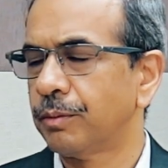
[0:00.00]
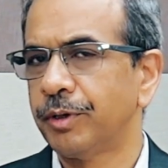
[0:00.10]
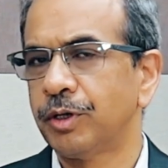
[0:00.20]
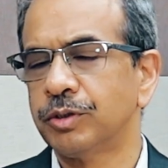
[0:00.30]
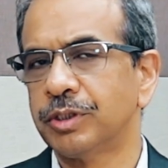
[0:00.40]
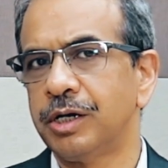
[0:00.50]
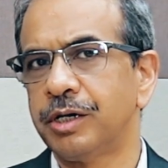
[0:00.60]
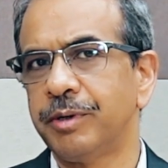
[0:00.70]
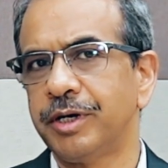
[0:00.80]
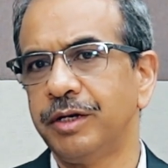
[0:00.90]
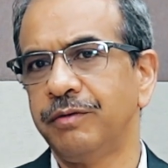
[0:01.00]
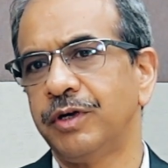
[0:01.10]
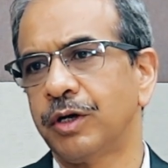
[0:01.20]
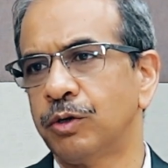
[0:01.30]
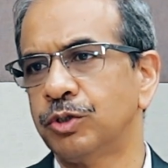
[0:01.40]
because ultimately
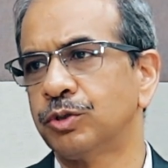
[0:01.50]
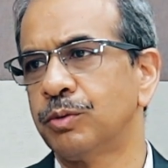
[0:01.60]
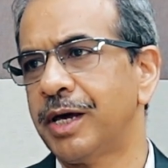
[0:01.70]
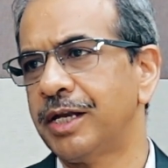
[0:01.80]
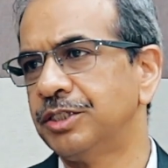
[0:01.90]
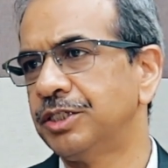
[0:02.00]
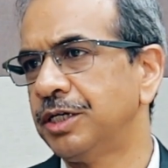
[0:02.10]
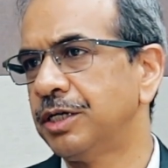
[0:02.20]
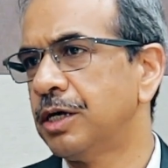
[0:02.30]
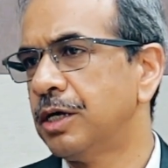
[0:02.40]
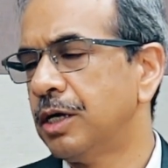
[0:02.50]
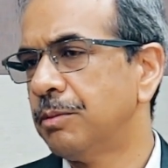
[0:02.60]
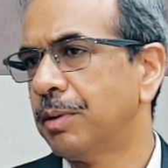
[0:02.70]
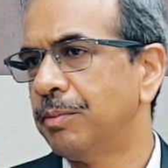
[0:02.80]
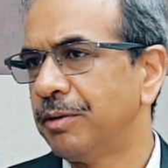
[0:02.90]
we are also managing
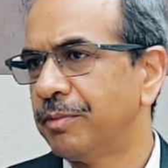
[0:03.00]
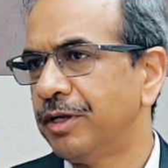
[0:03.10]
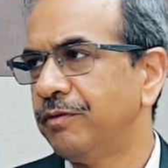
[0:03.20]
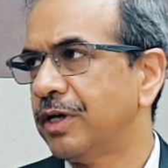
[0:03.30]
public money.